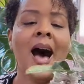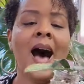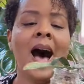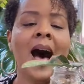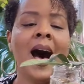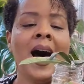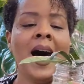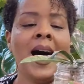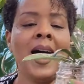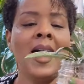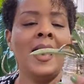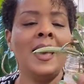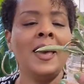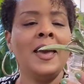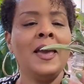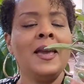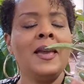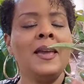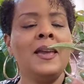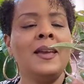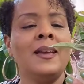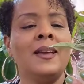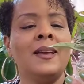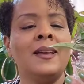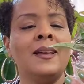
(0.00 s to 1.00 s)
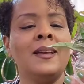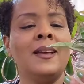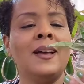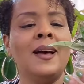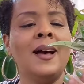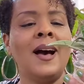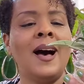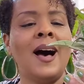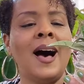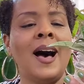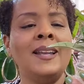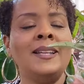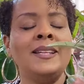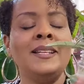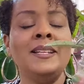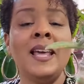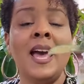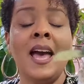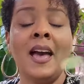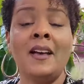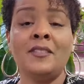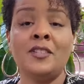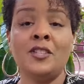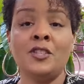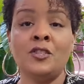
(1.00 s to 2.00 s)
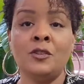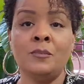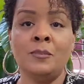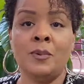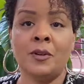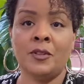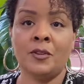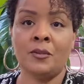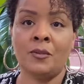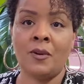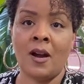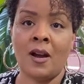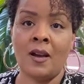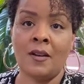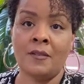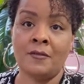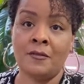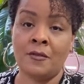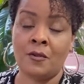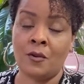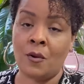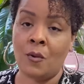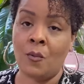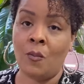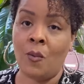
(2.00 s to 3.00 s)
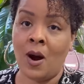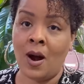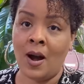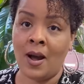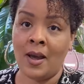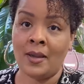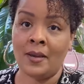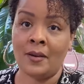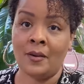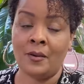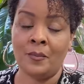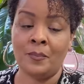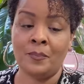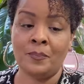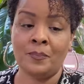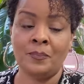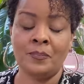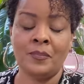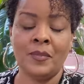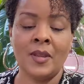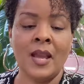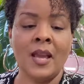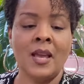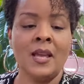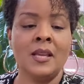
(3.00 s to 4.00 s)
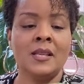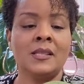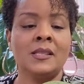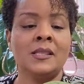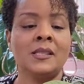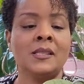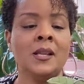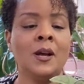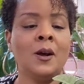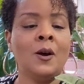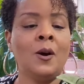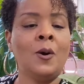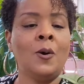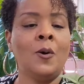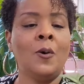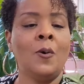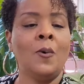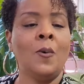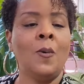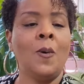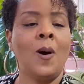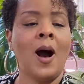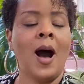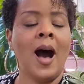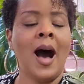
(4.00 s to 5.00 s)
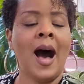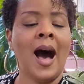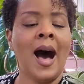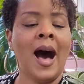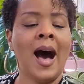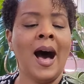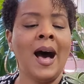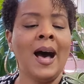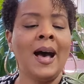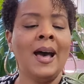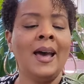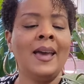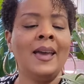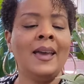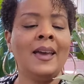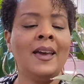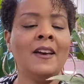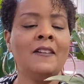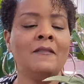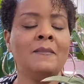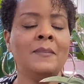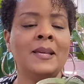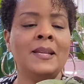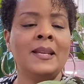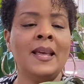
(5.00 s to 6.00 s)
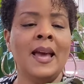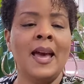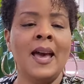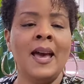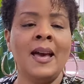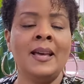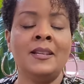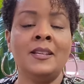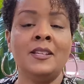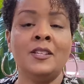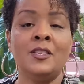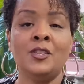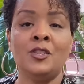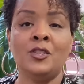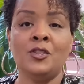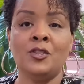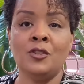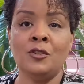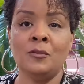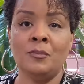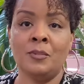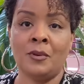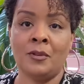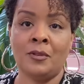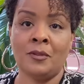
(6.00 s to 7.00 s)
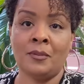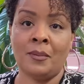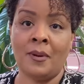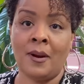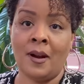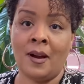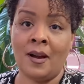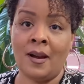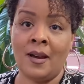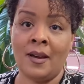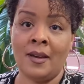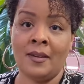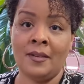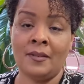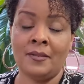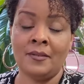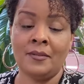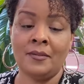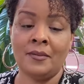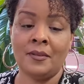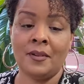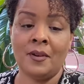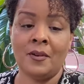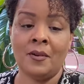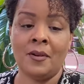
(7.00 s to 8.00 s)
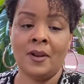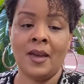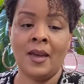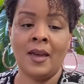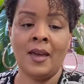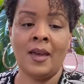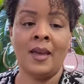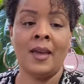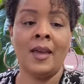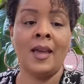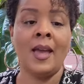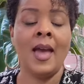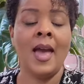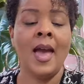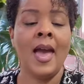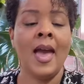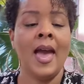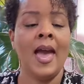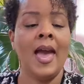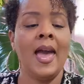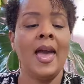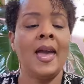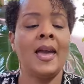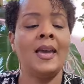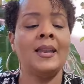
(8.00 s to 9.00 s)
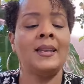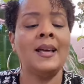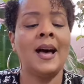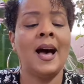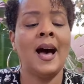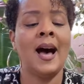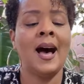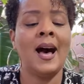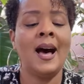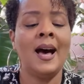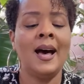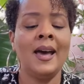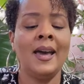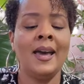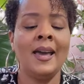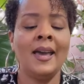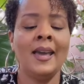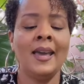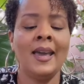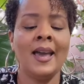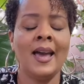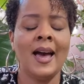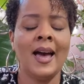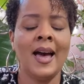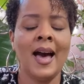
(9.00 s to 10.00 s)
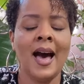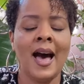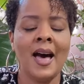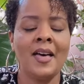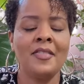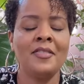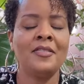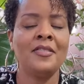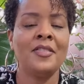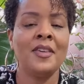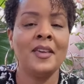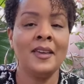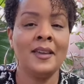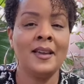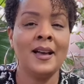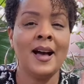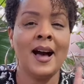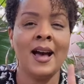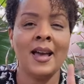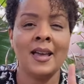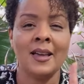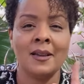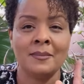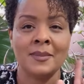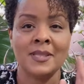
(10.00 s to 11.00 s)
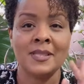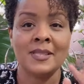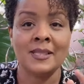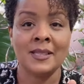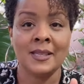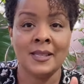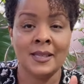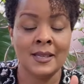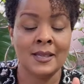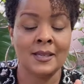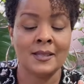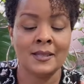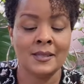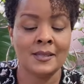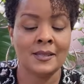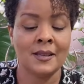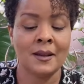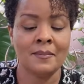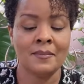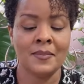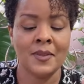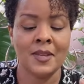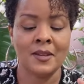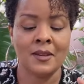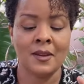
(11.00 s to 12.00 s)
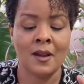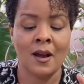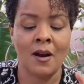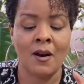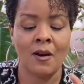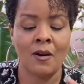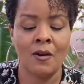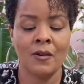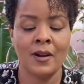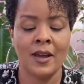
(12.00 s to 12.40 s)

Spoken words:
I didn't have Super Thrive for a while. So I have been adding Super Thrive, okay? And I think I am seeing something, y'all.